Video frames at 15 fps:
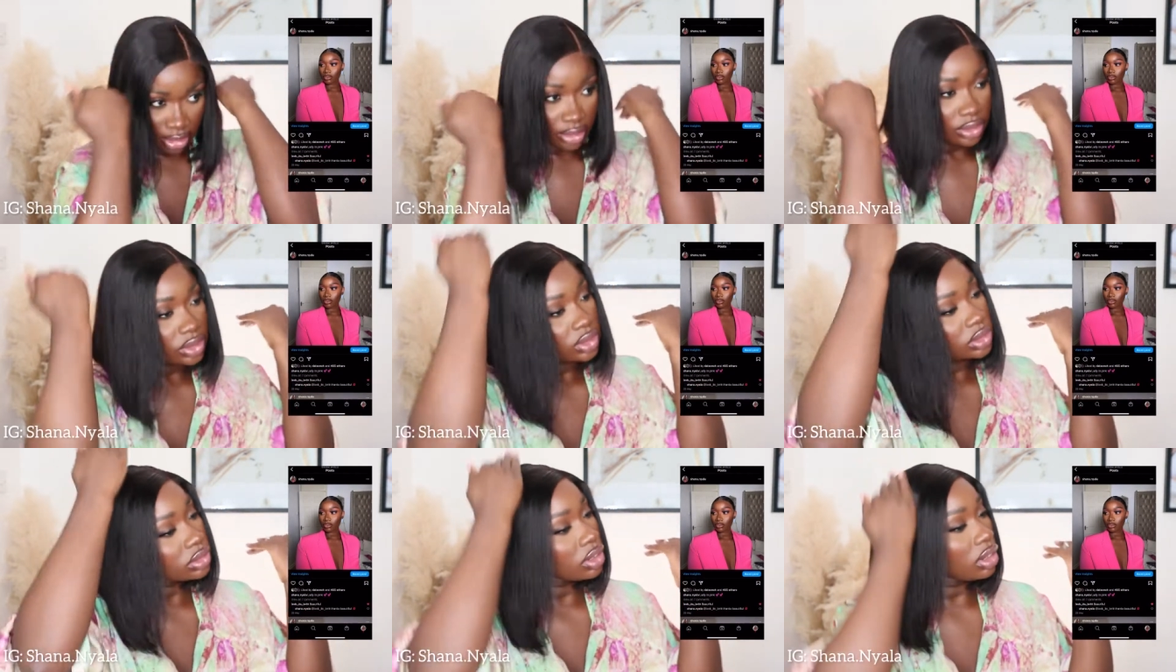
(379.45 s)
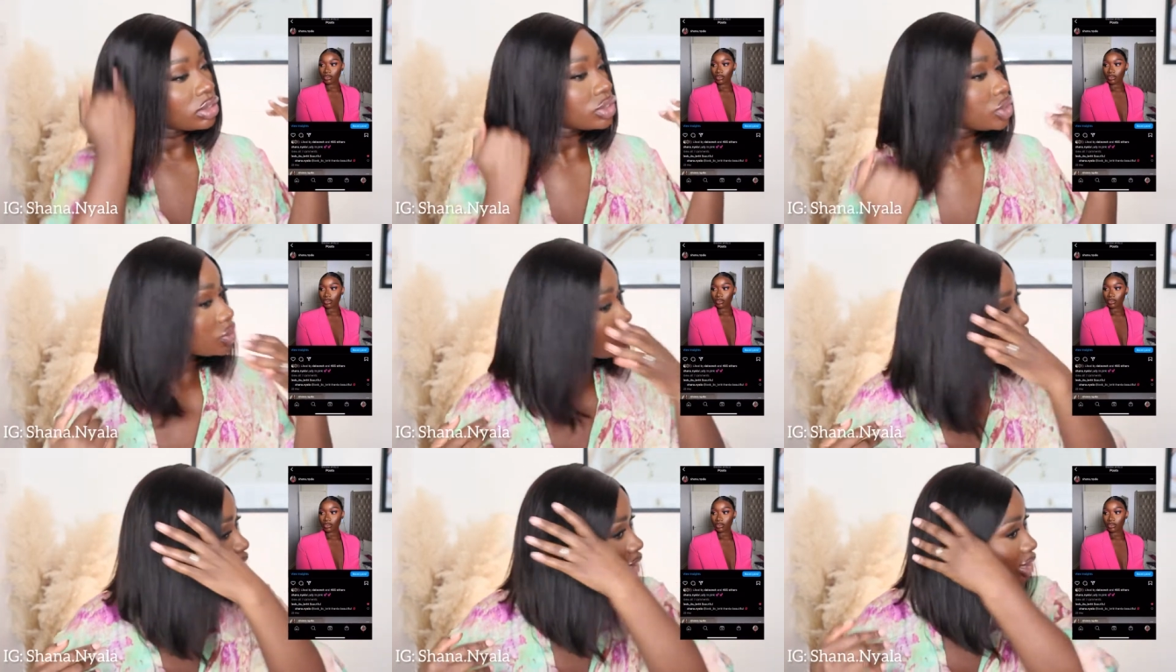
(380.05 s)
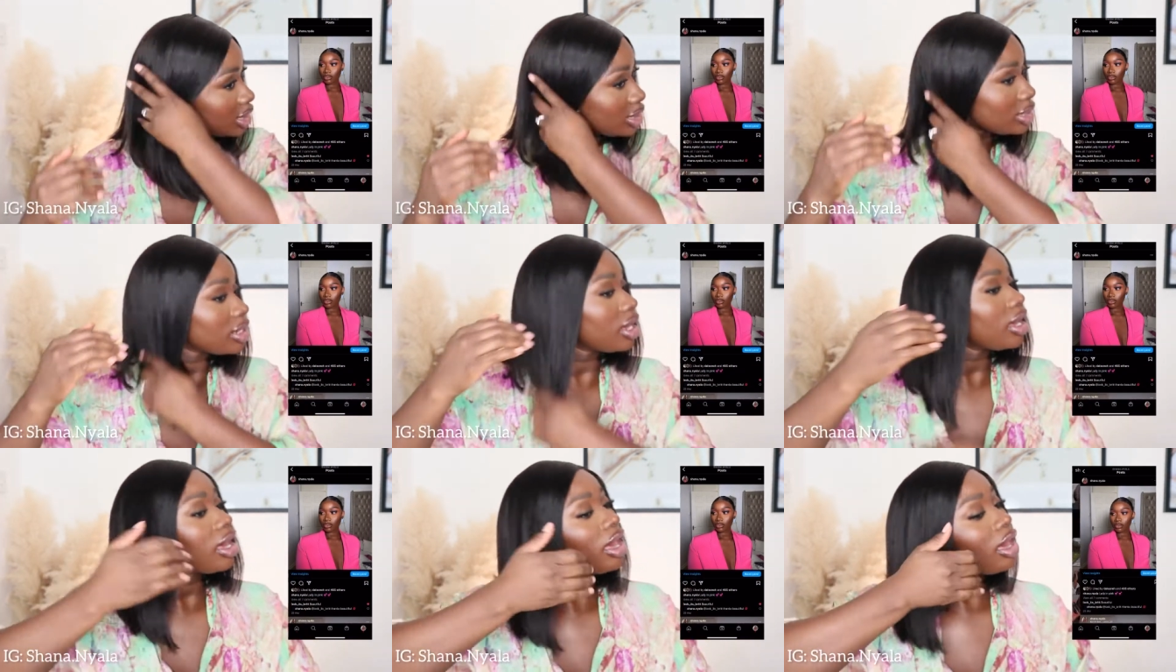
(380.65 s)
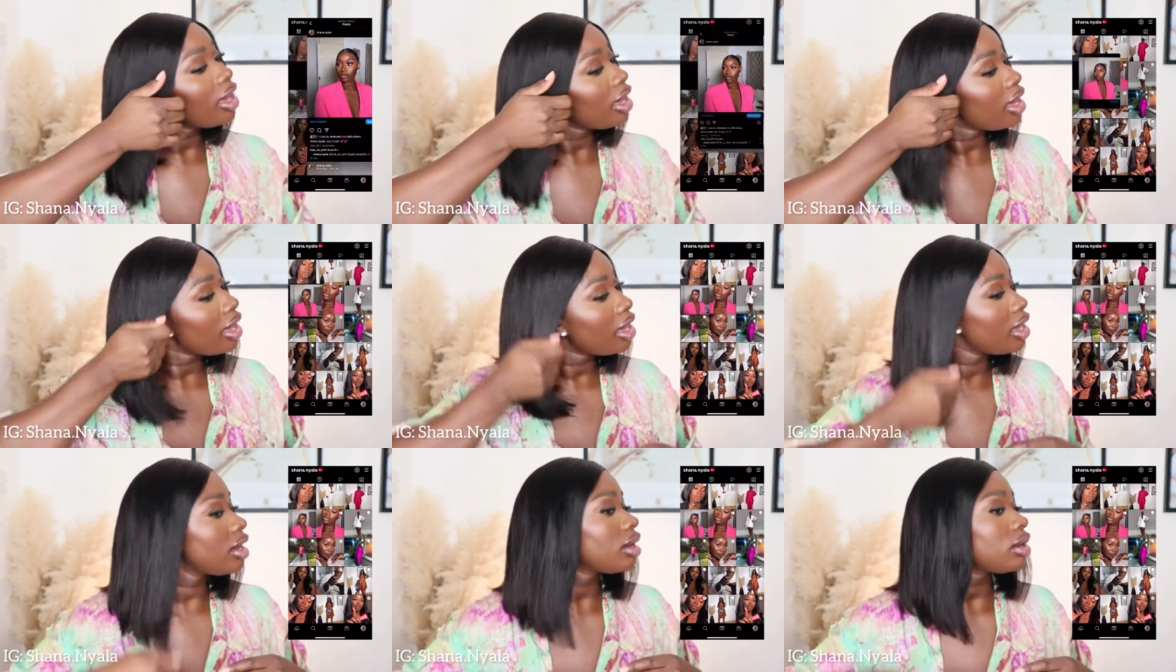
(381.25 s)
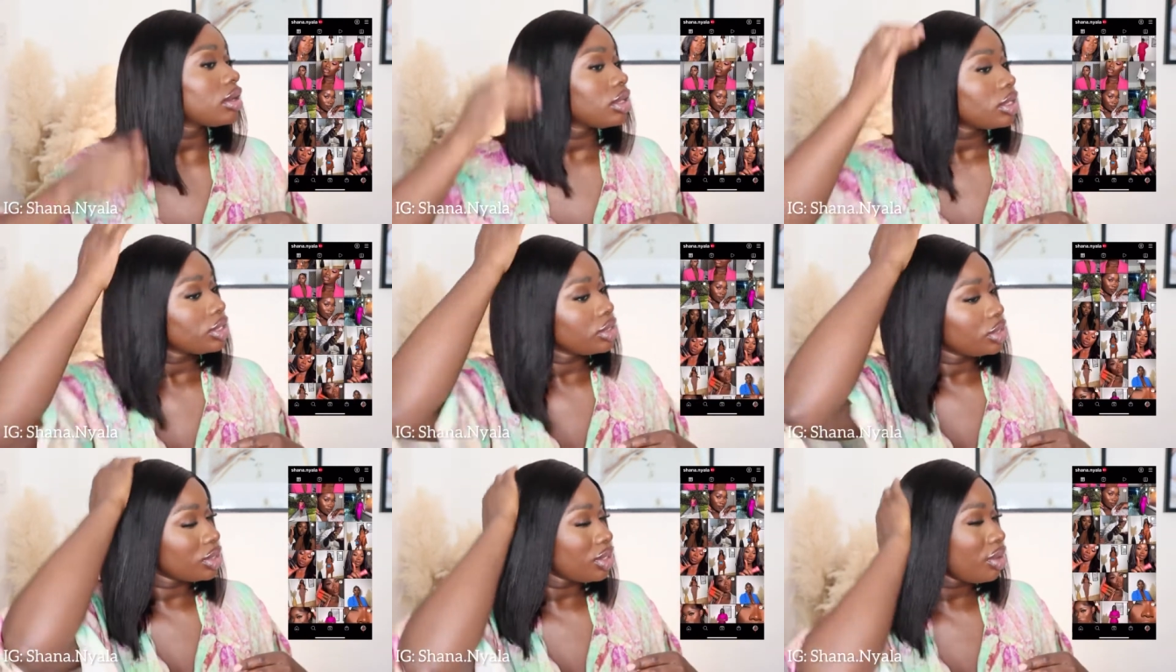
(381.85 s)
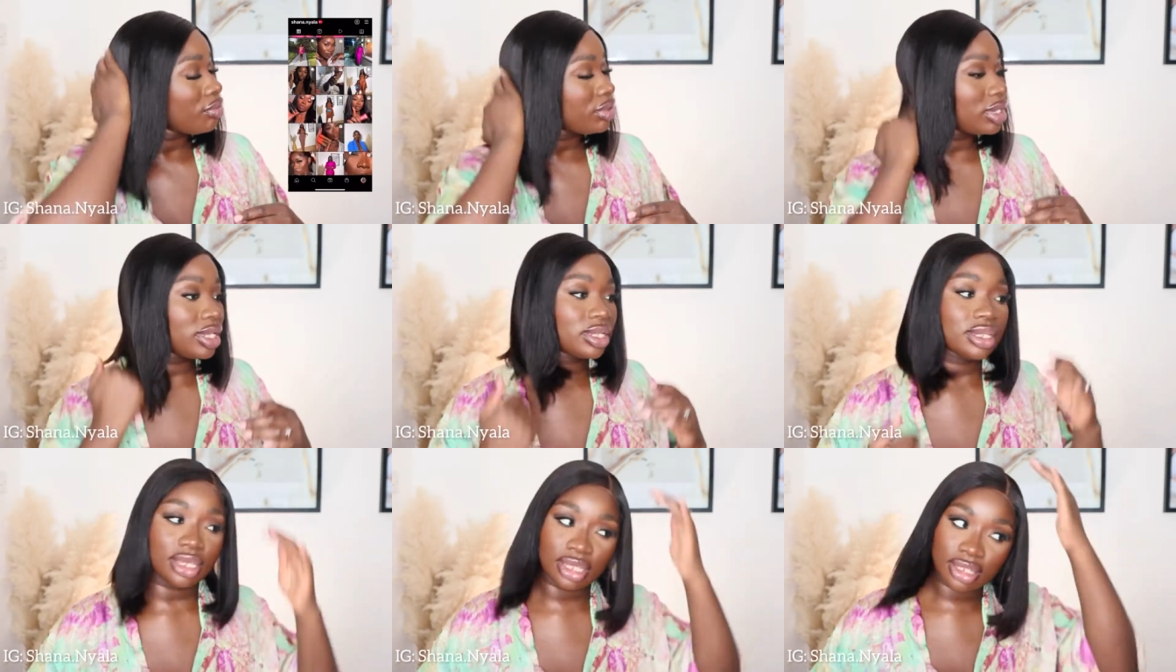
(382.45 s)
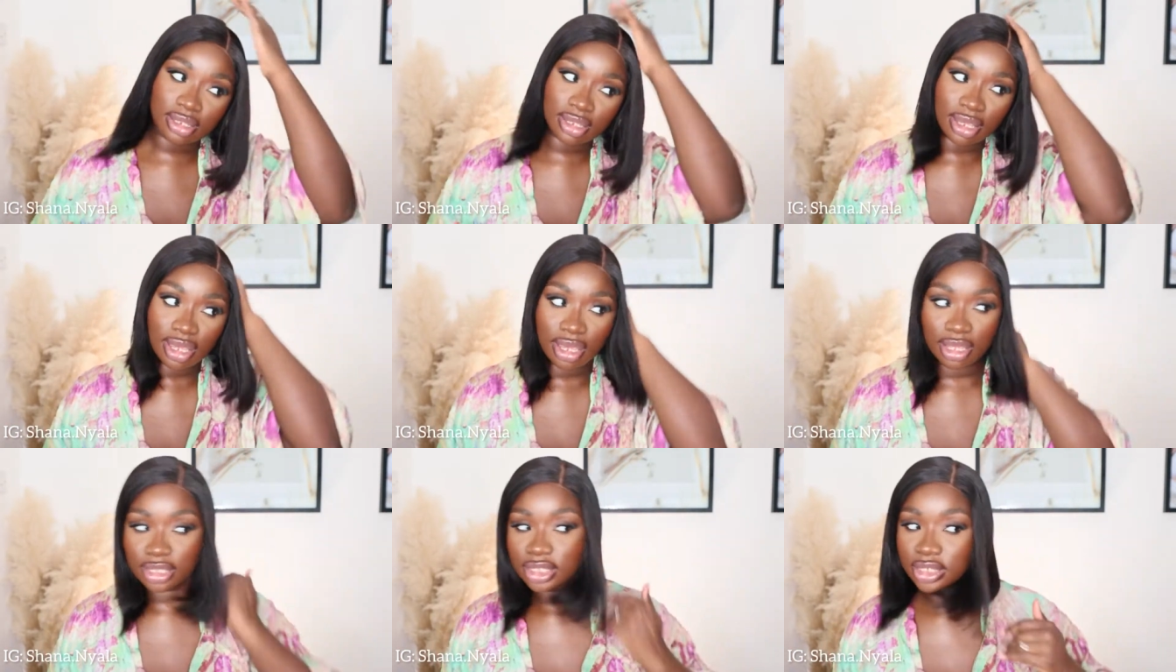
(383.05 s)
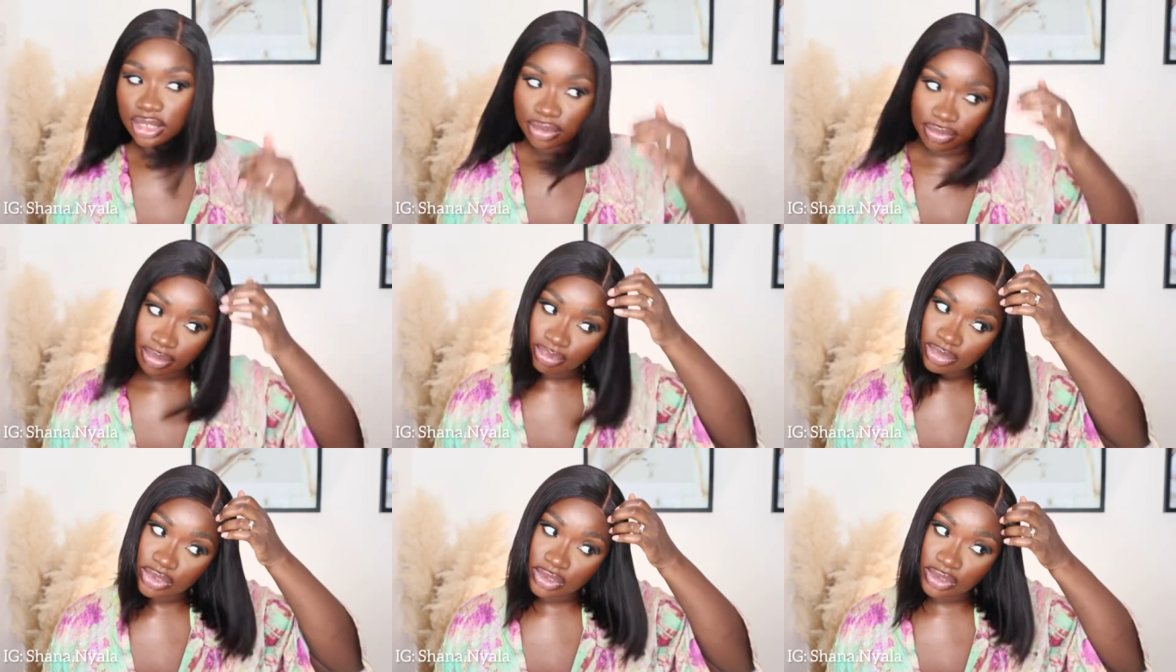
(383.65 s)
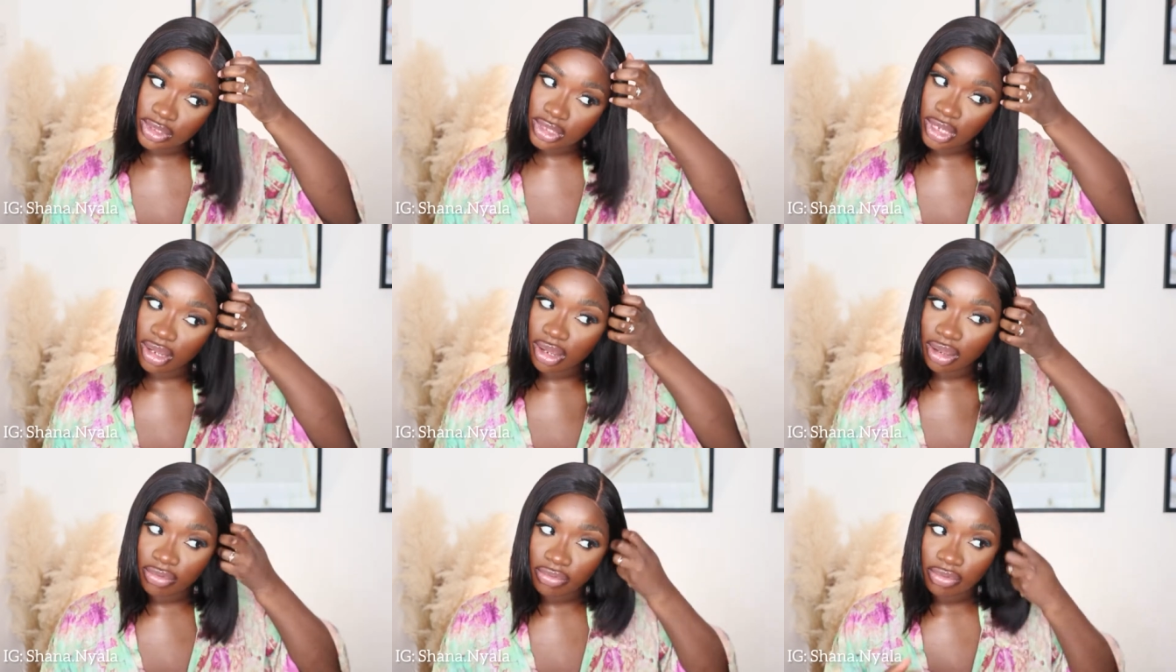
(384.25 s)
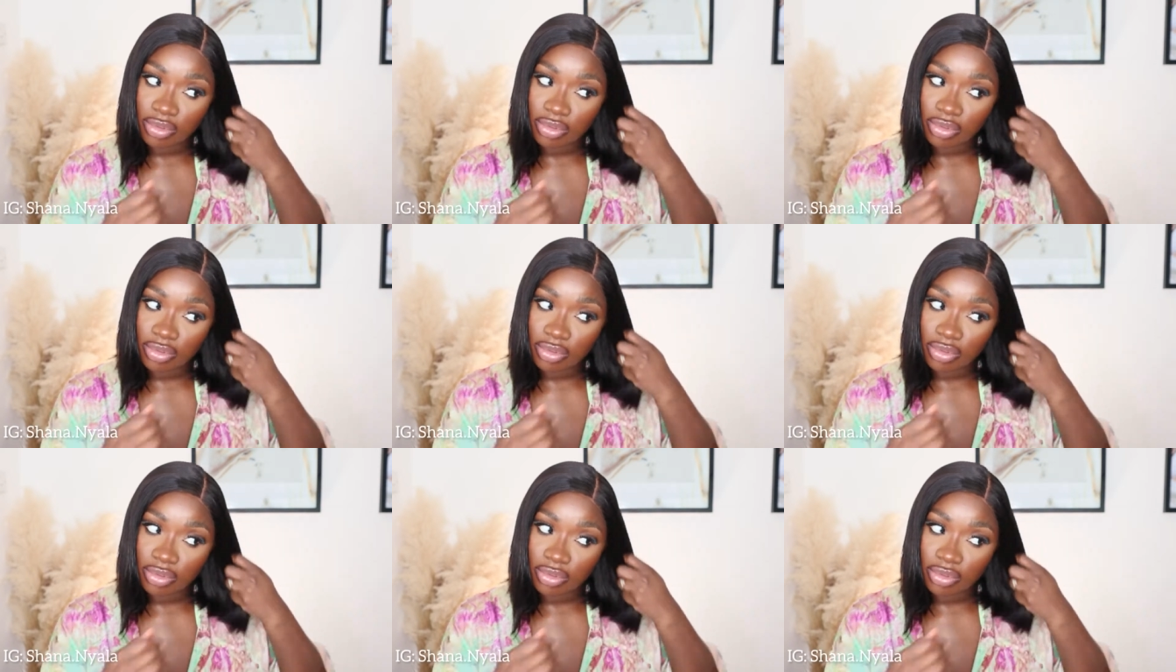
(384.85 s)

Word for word: start straightening the hair you don't really need the hair serum too tough